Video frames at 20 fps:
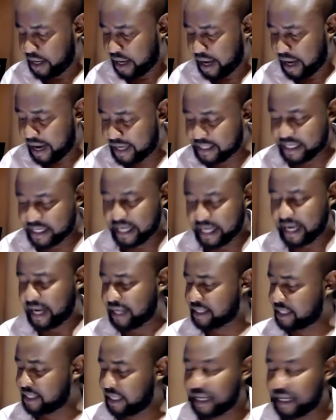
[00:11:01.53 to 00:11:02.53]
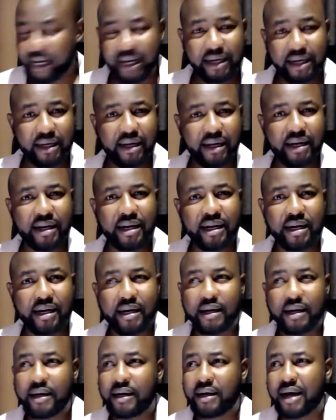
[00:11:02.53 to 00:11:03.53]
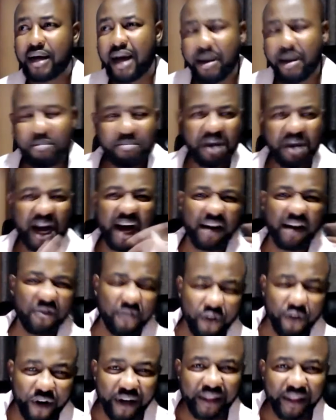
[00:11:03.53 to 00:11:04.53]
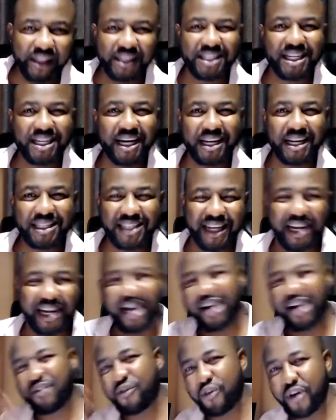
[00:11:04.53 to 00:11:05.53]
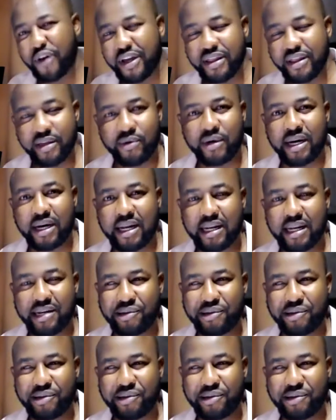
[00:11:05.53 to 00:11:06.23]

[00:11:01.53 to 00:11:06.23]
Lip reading: I started hustling, and I'm halfway in the church and halfway in the world.